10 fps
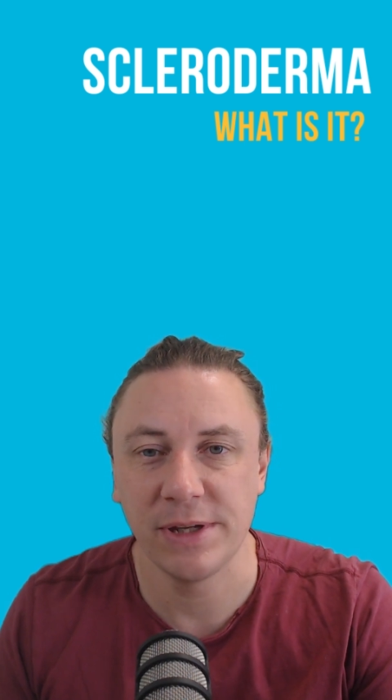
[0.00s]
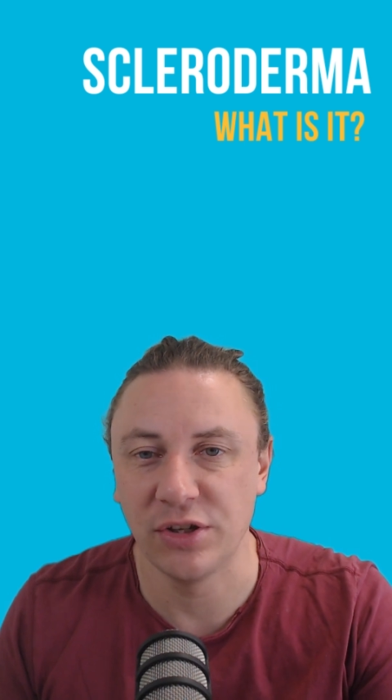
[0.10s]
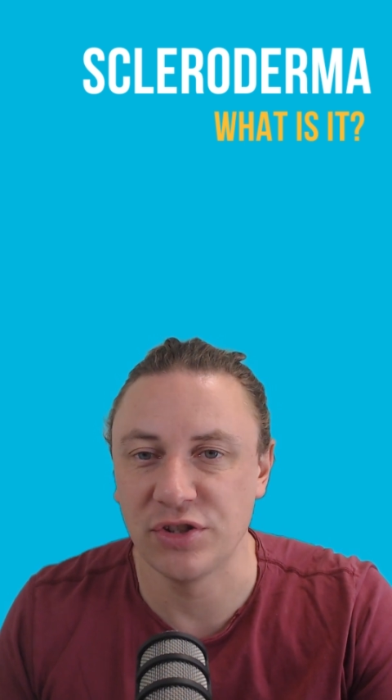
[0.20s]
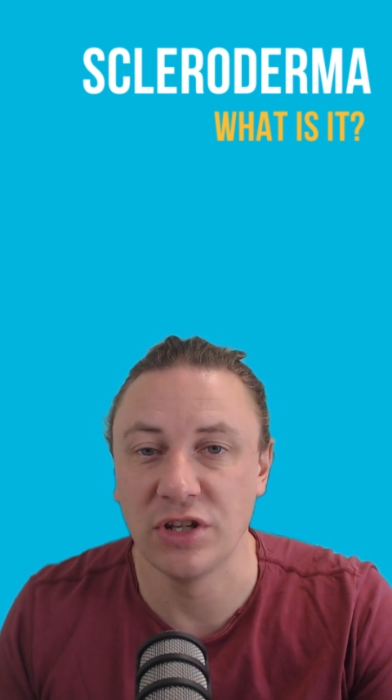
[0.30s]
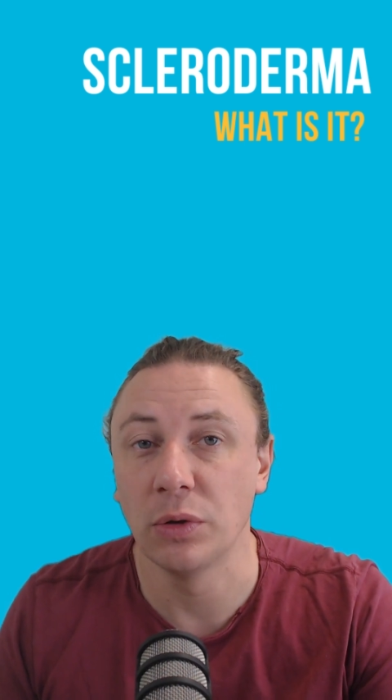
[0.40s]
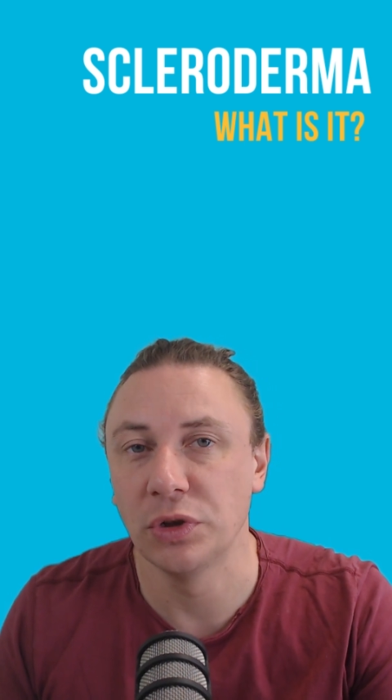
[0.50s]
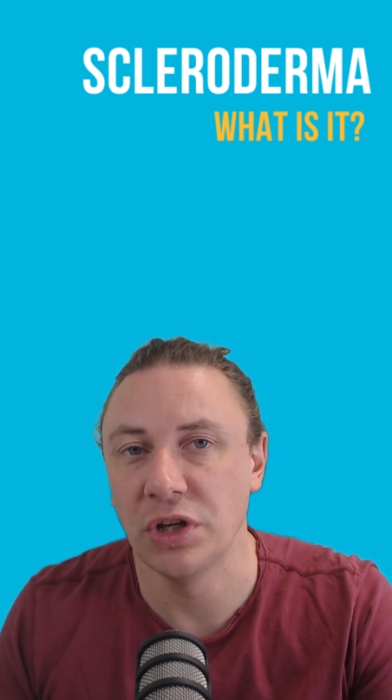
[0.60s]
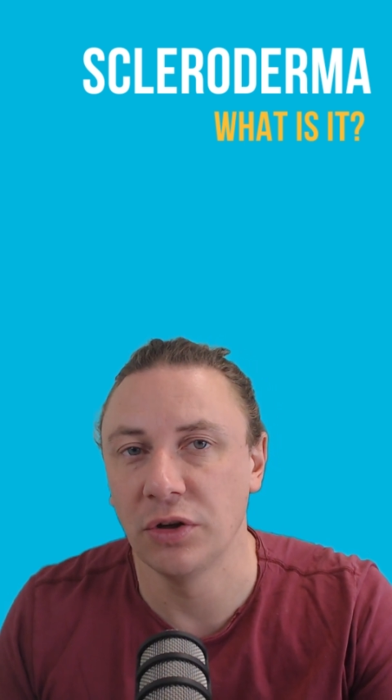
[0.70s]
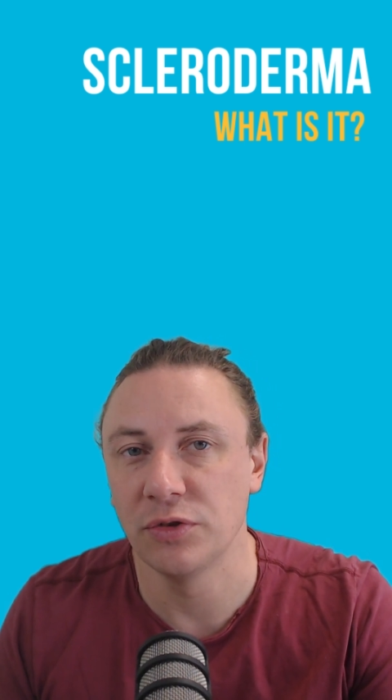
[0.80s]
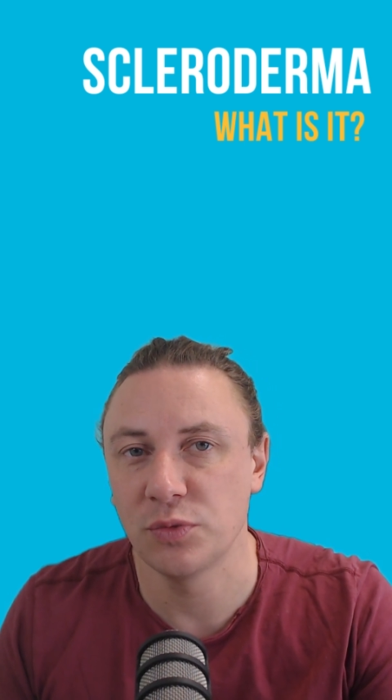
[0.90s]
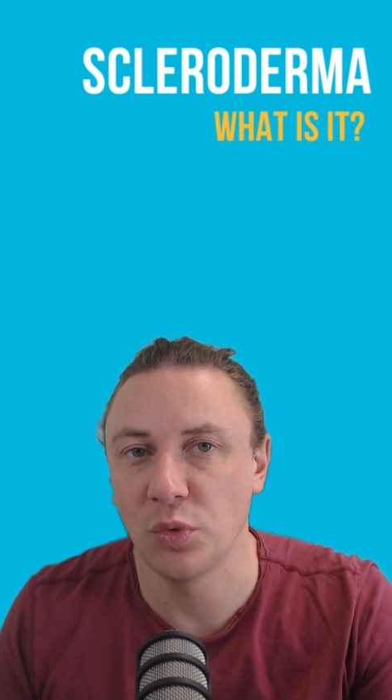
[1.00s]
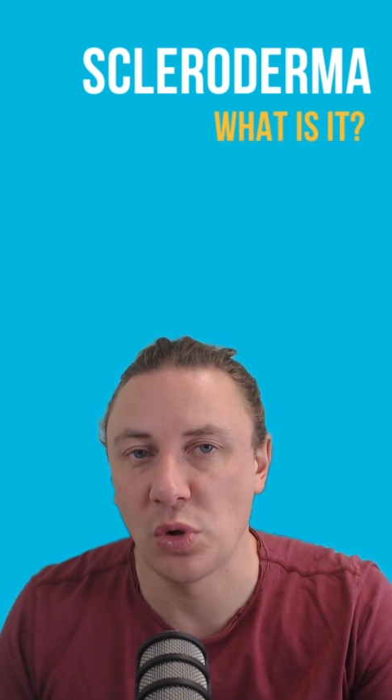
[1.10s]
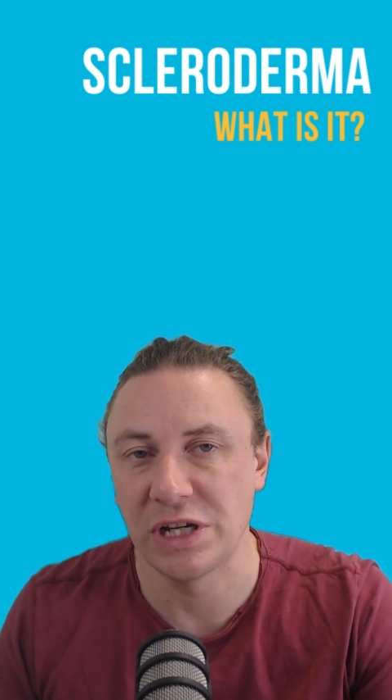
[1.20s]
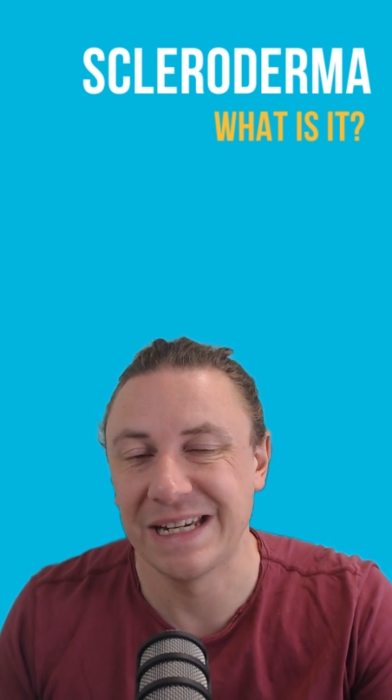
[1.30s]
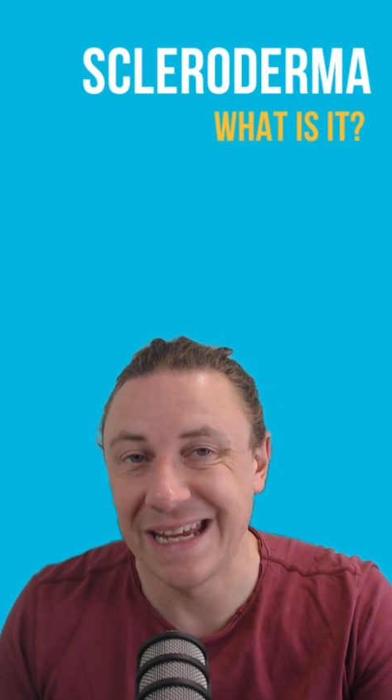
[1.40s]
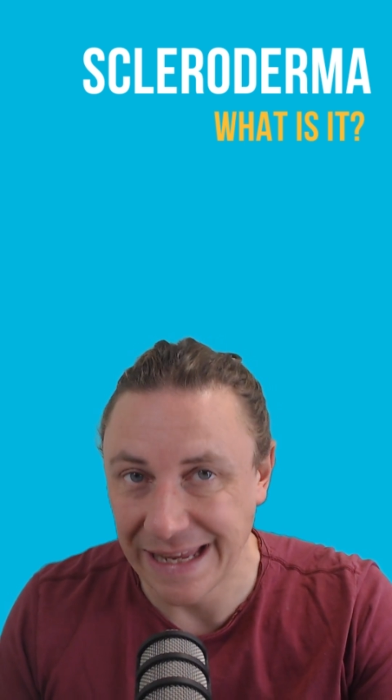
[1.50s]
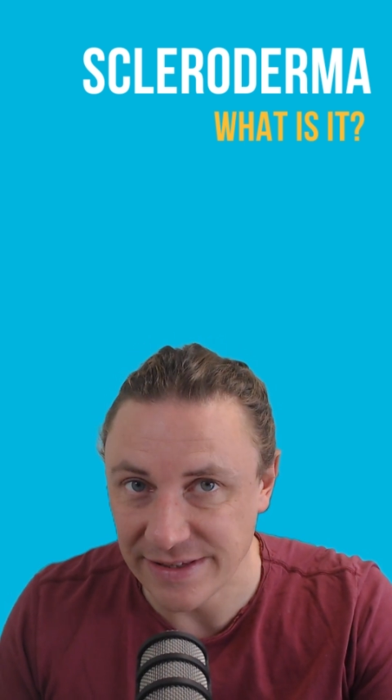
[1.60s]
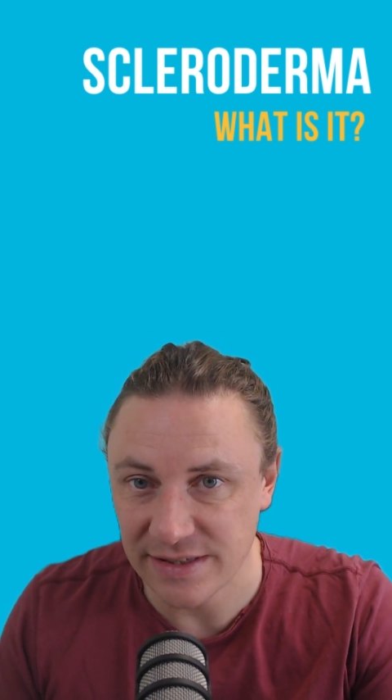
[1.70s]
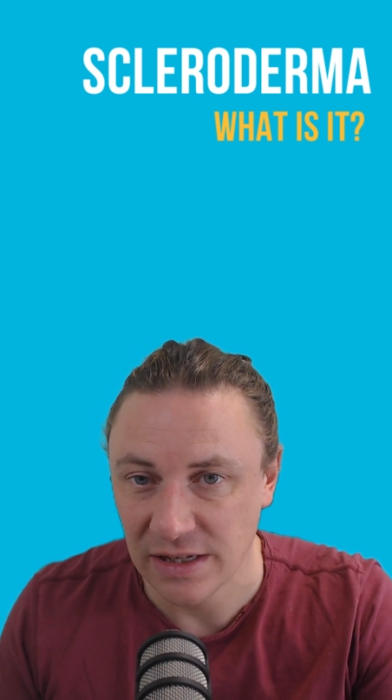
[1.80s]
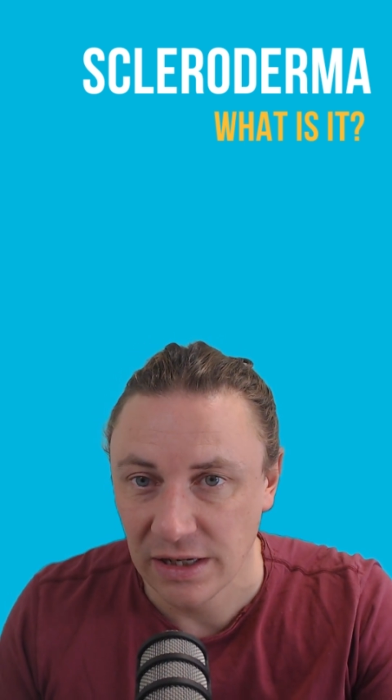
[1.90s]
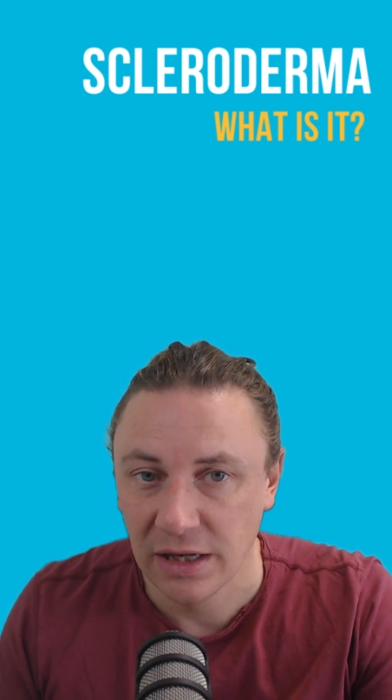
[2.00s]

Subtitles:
because no one knows what it is,